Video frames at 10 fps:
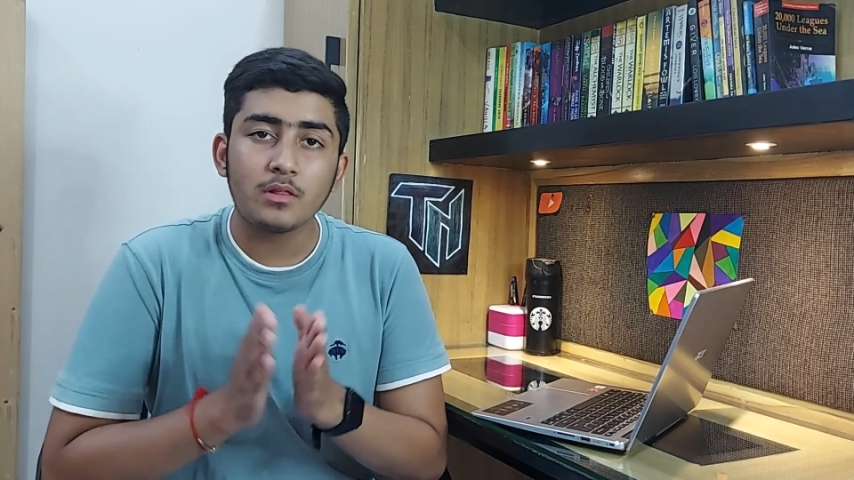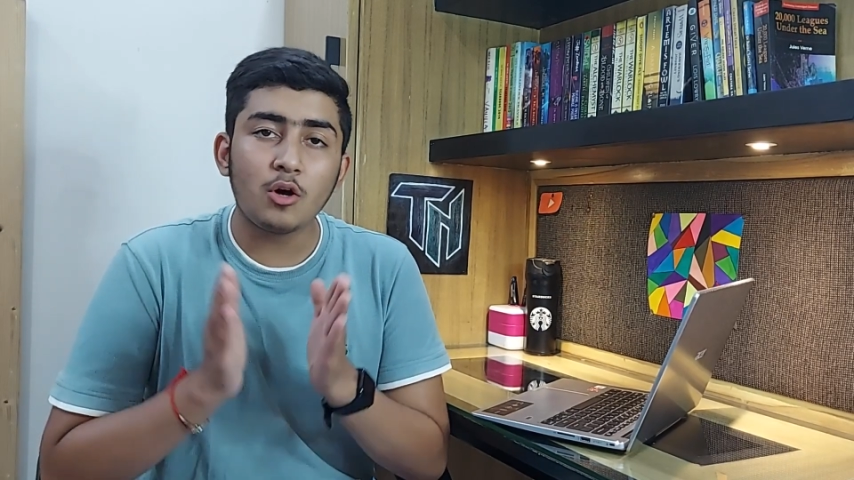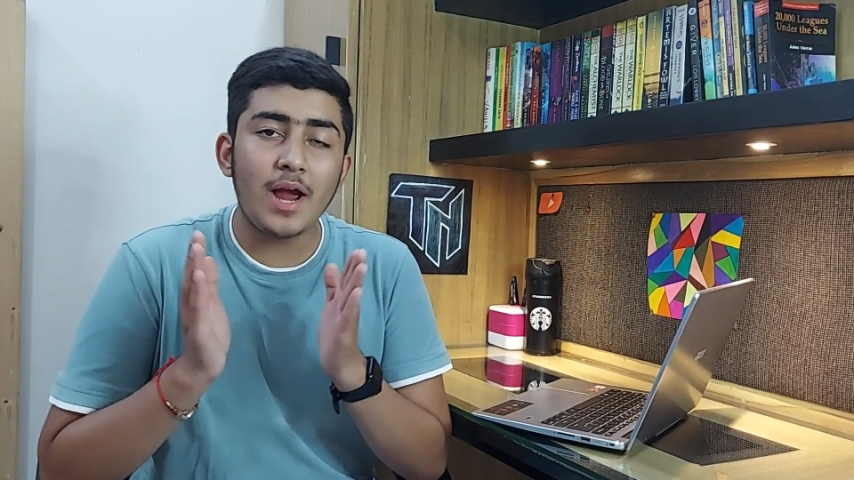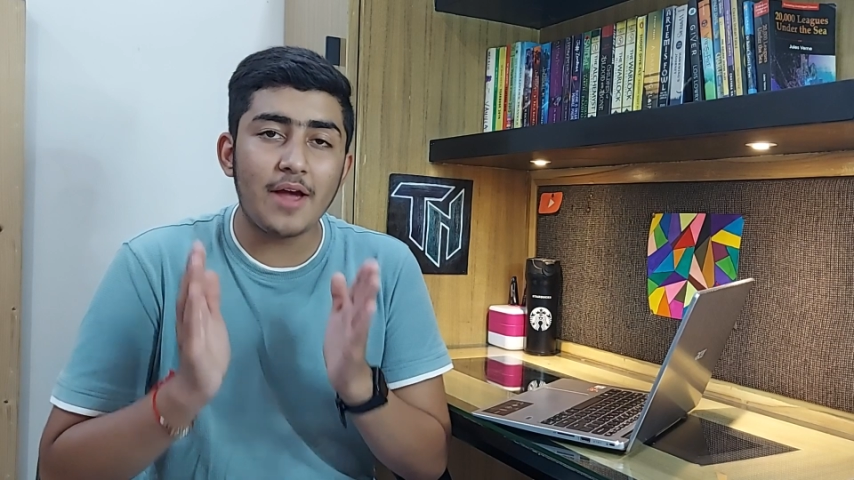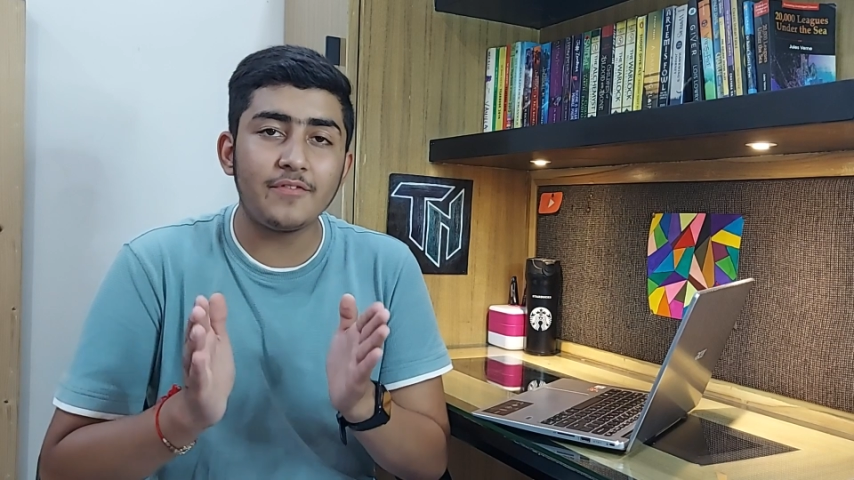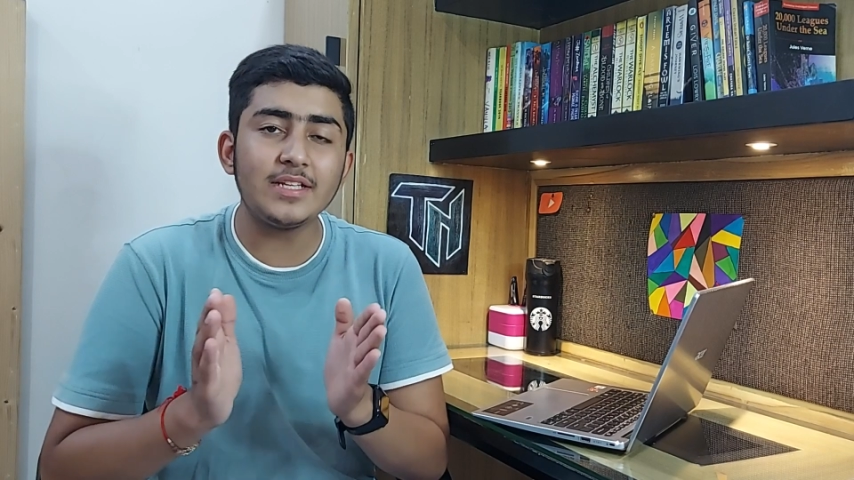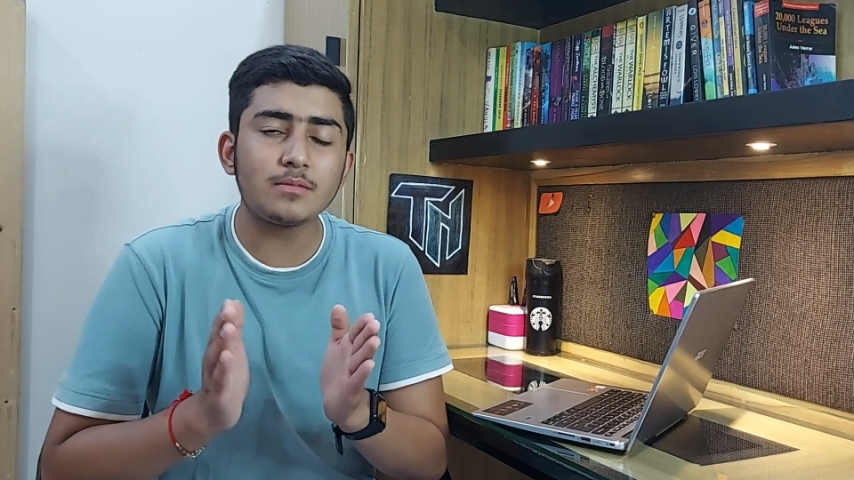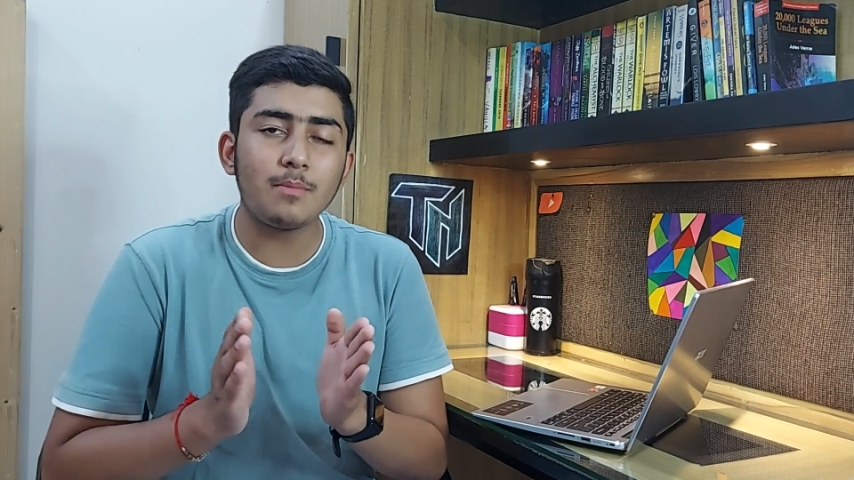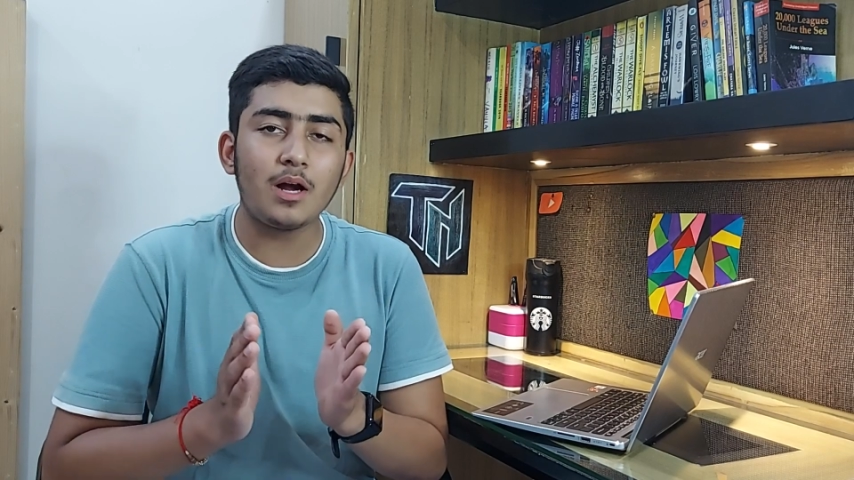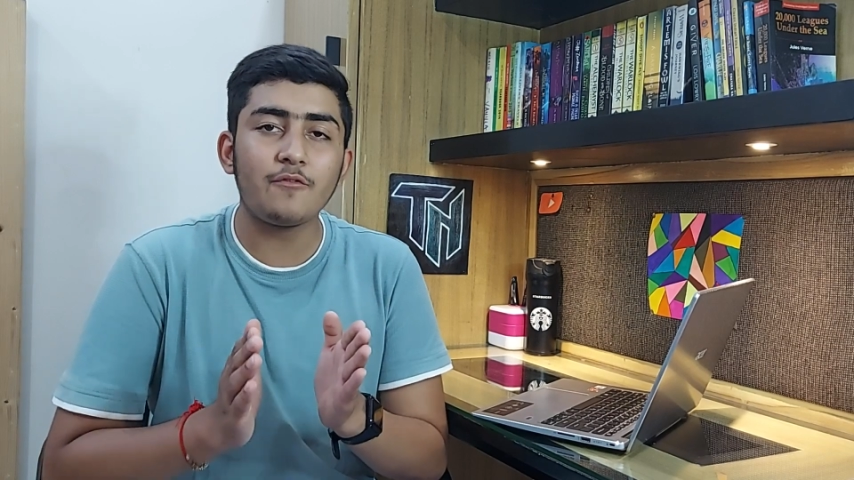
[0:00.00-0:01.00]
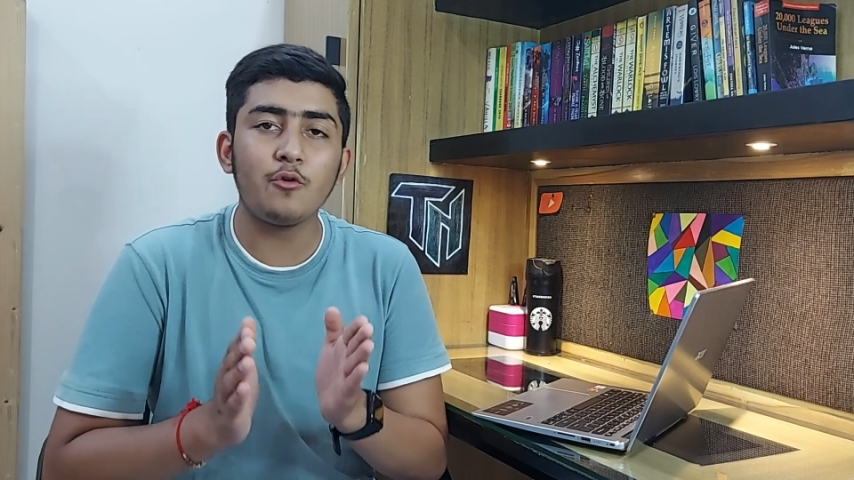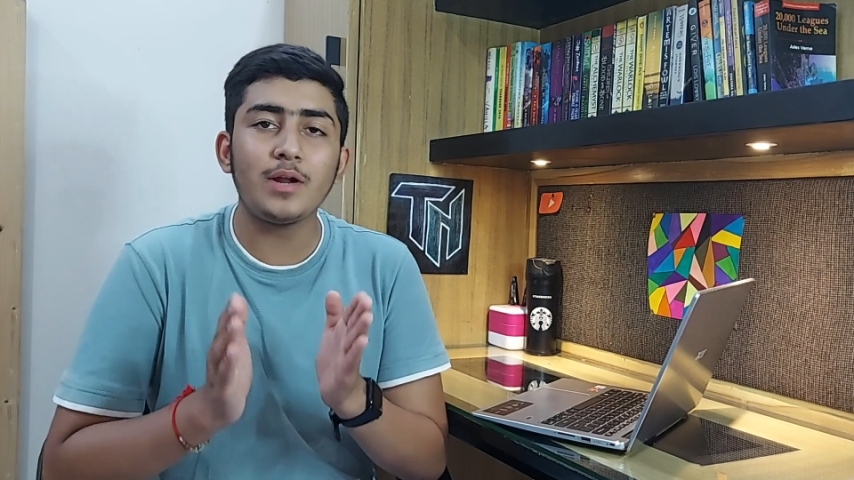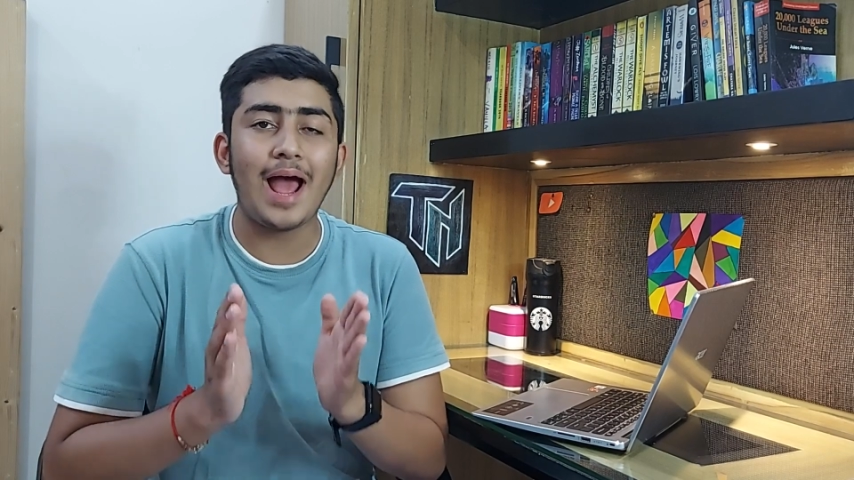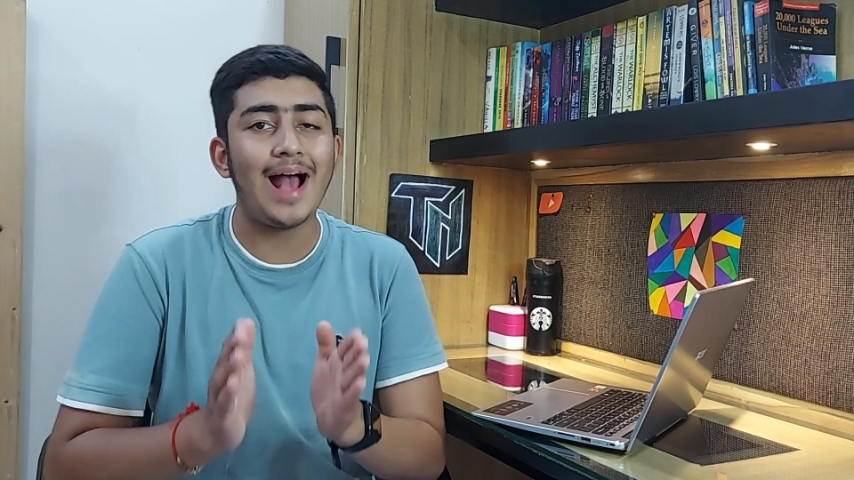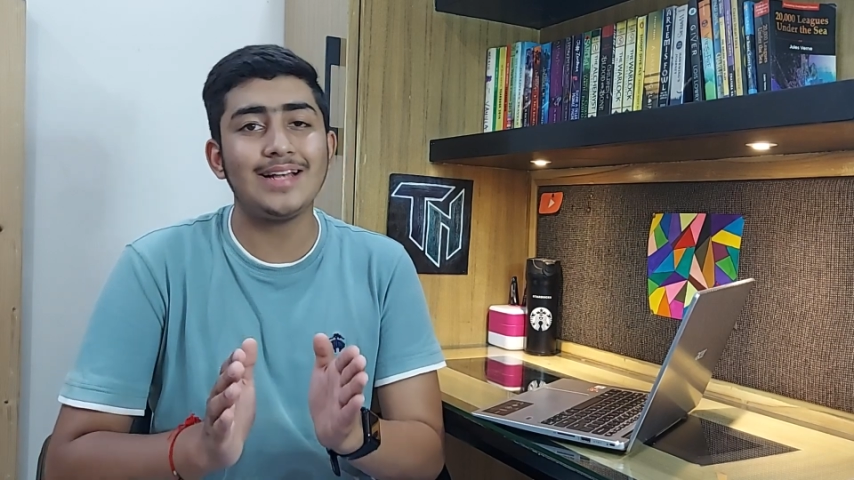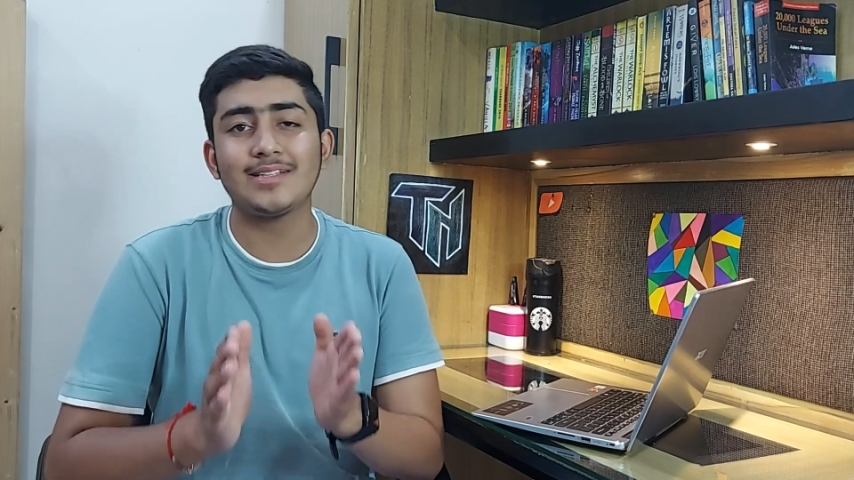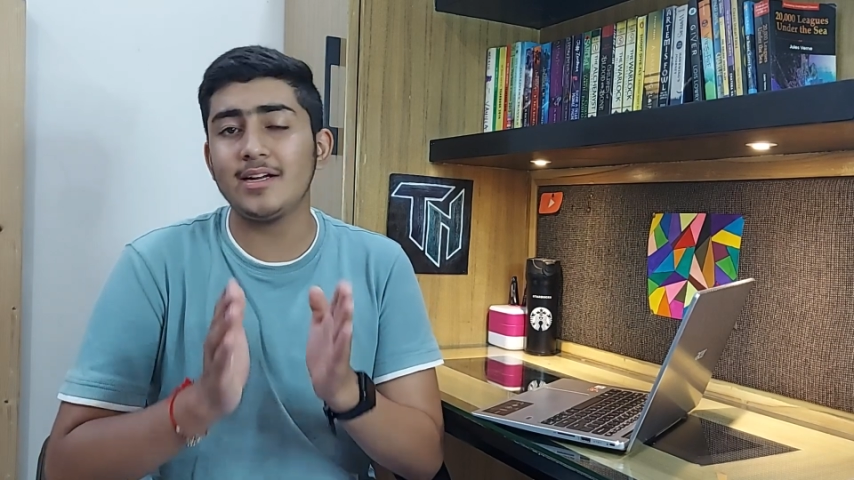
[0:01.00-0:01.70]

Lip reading: Now every smartphone has